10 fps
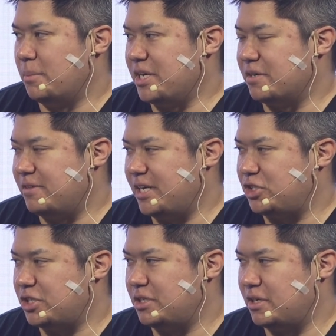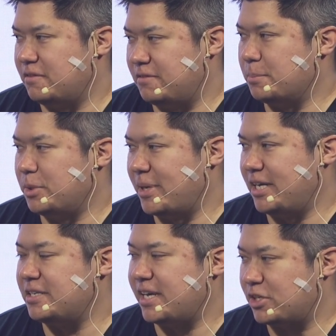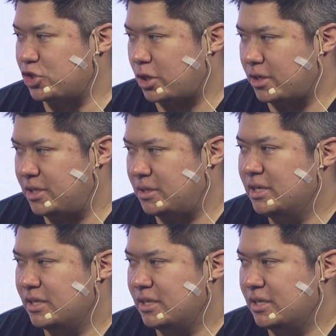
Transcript: innovation of implementing dank sharding.